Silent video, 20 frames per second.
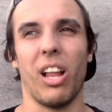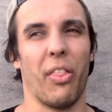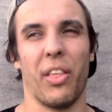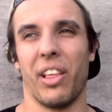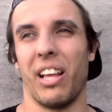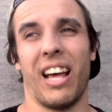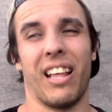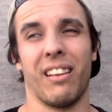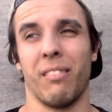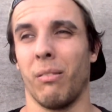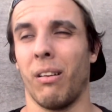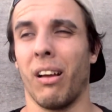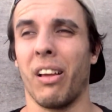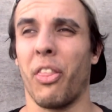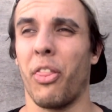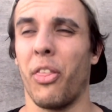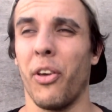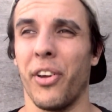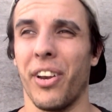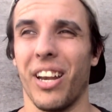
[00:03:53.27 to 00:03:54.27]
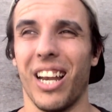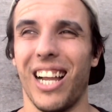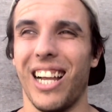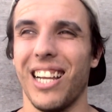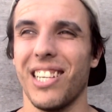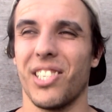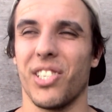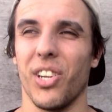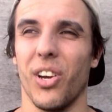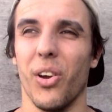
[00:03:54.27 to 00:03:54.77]
I think I had them like 3rd
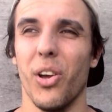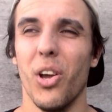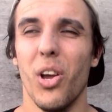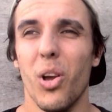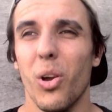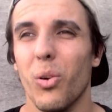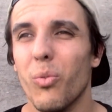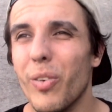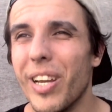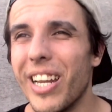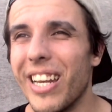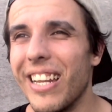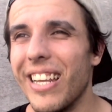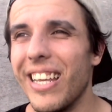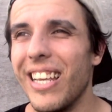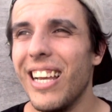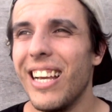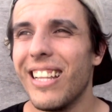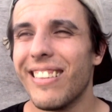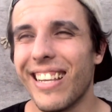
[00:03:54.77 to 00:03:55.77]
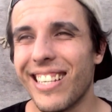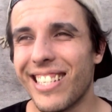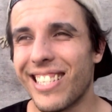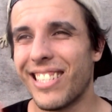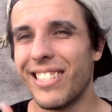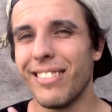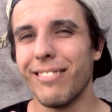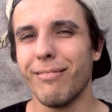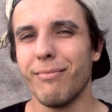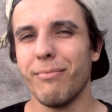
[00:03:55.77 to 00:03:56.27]
last, so really they
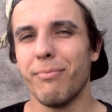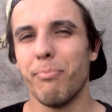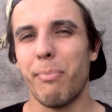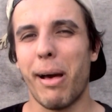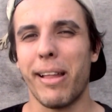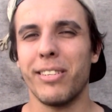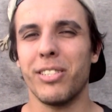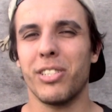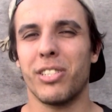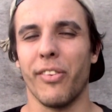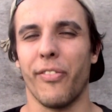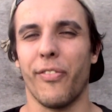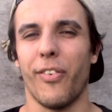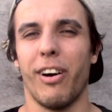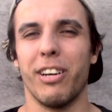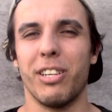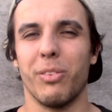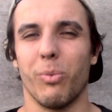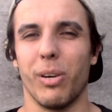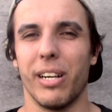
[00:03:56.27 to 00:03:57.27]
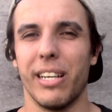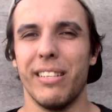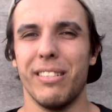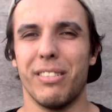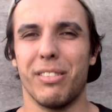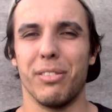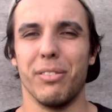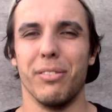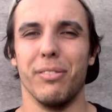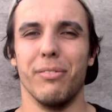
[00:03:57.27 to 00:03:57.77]
still managed to find a way
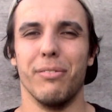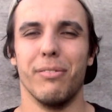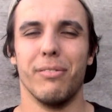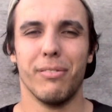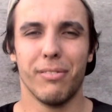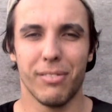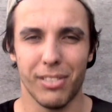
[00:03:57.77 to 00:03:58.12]
to